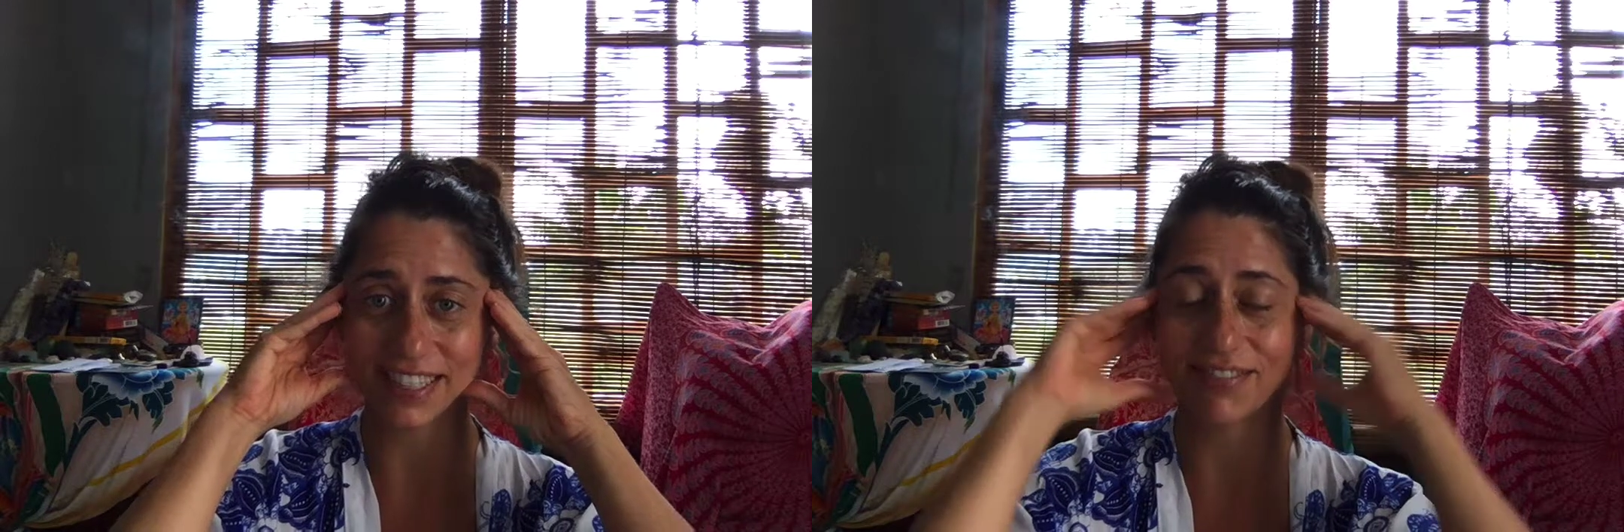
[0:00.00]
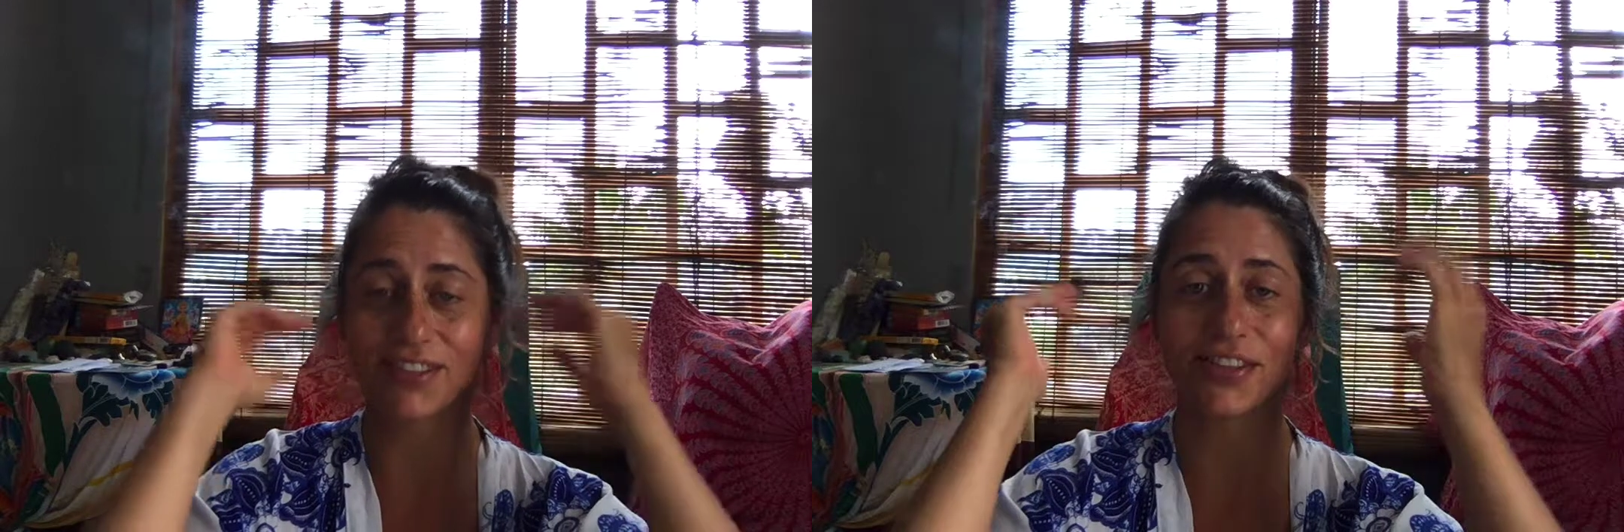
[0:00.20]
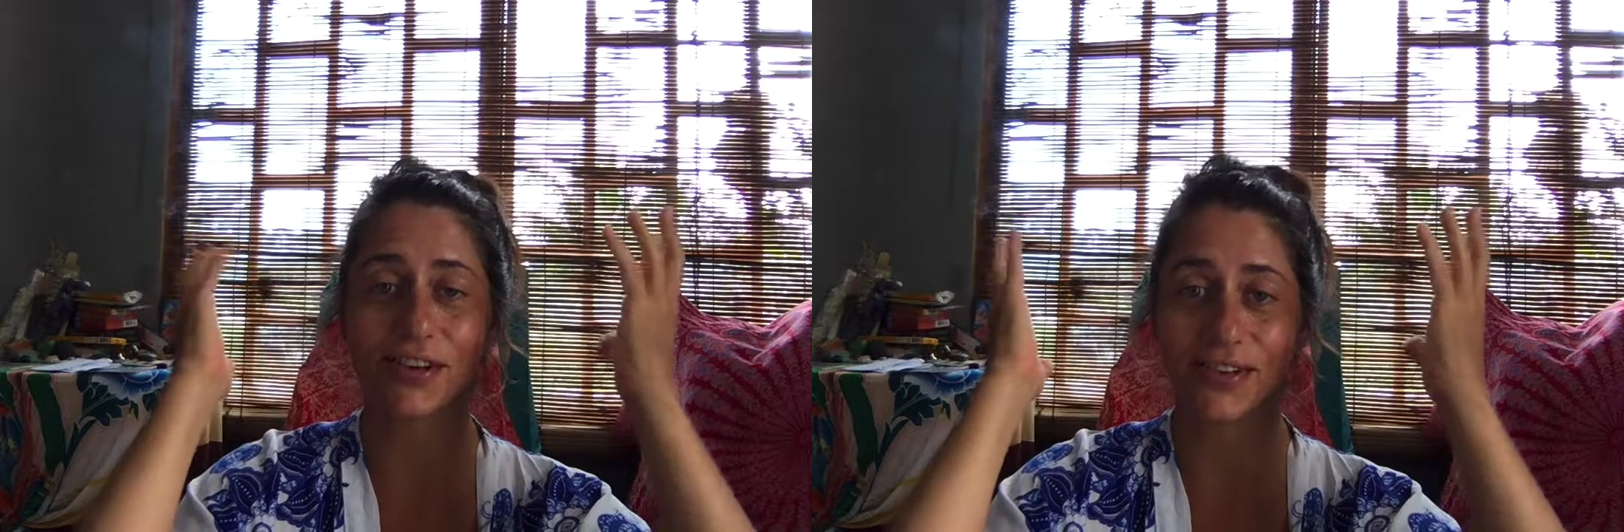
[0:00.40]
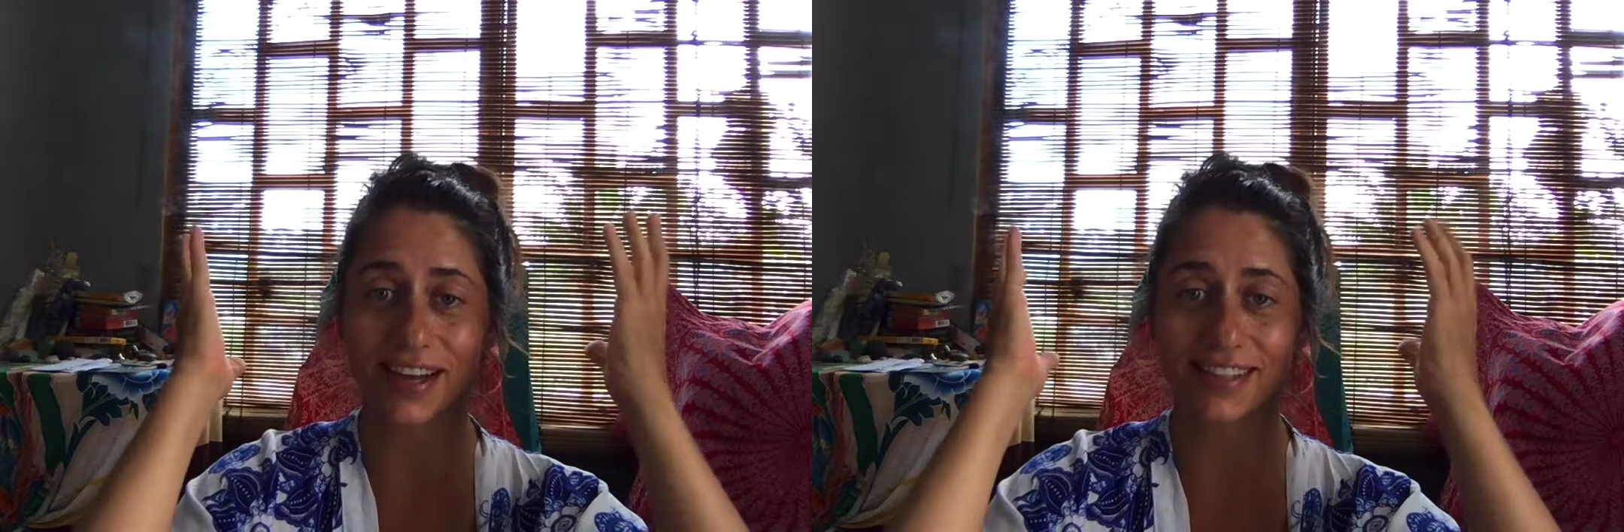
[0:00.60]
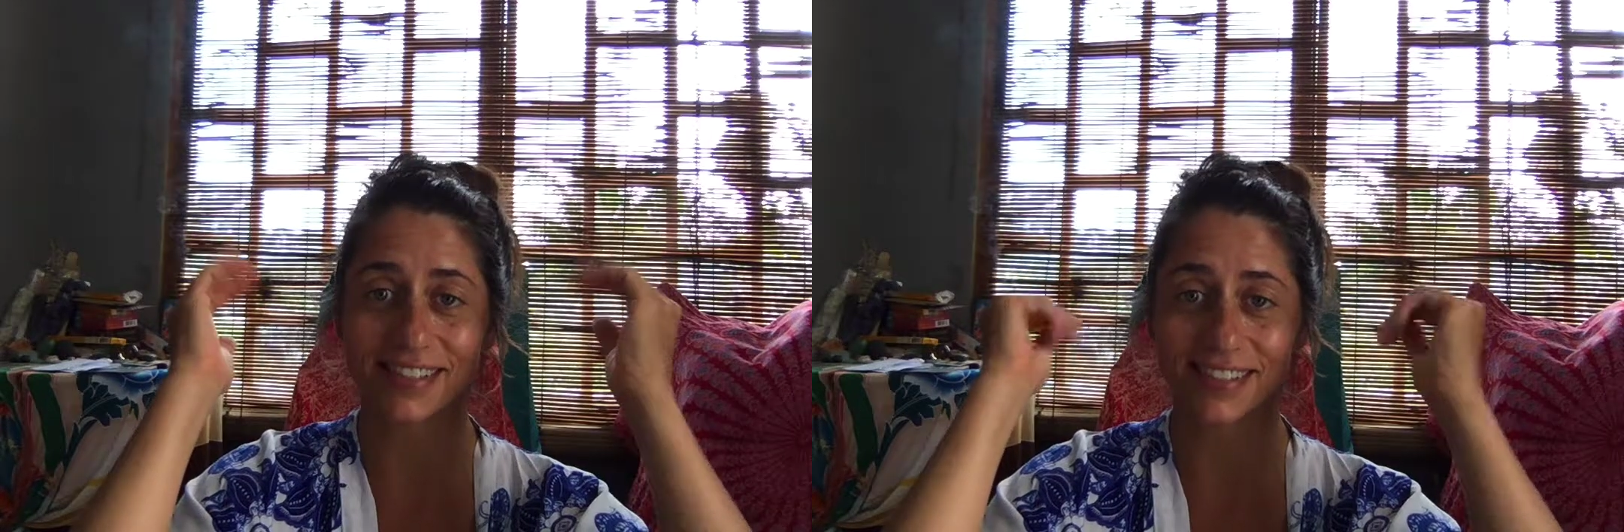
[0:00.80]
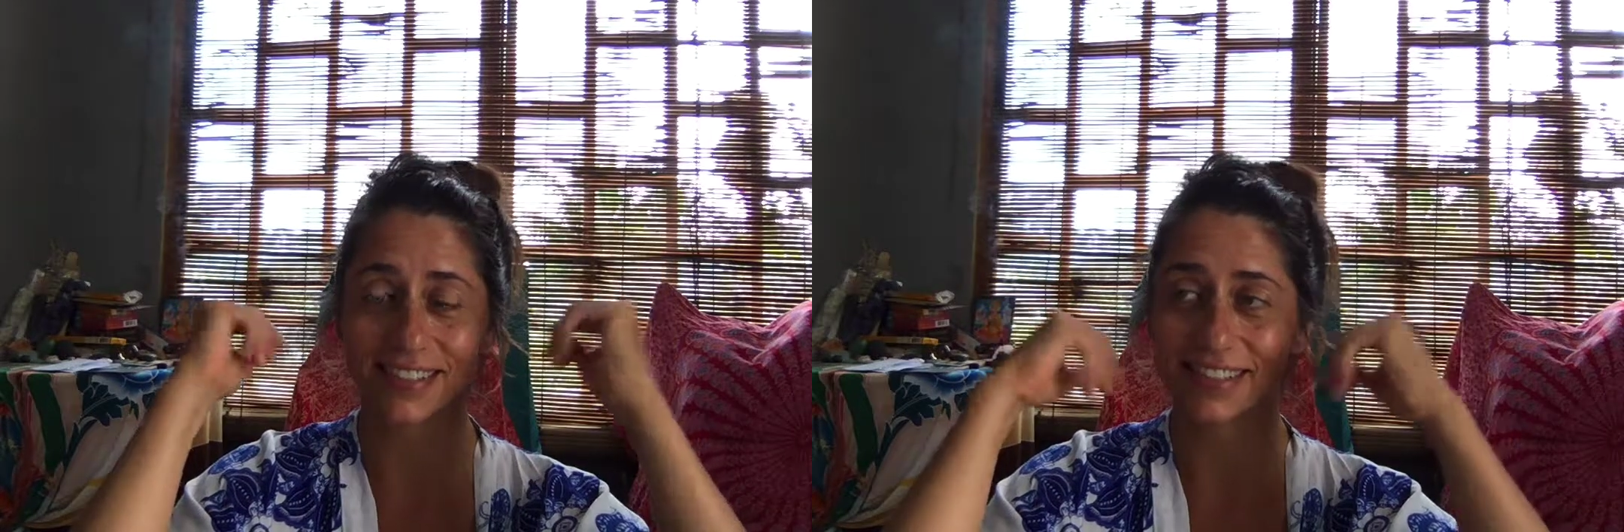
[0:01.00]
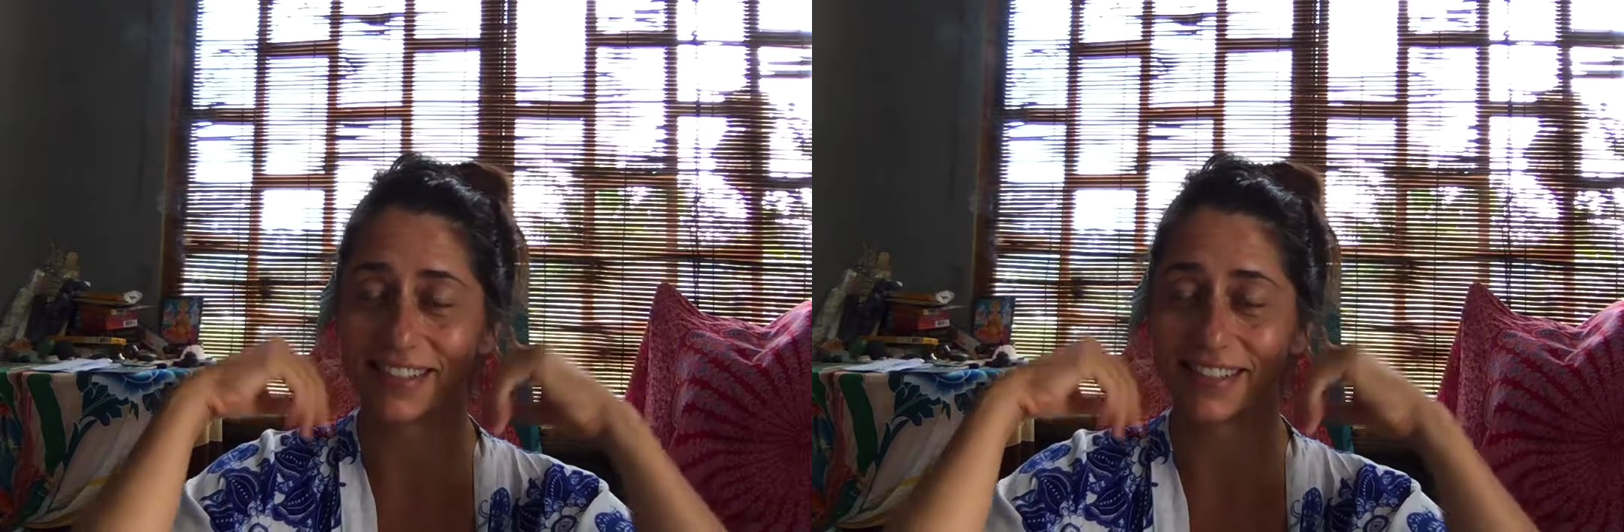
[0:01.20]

even though that's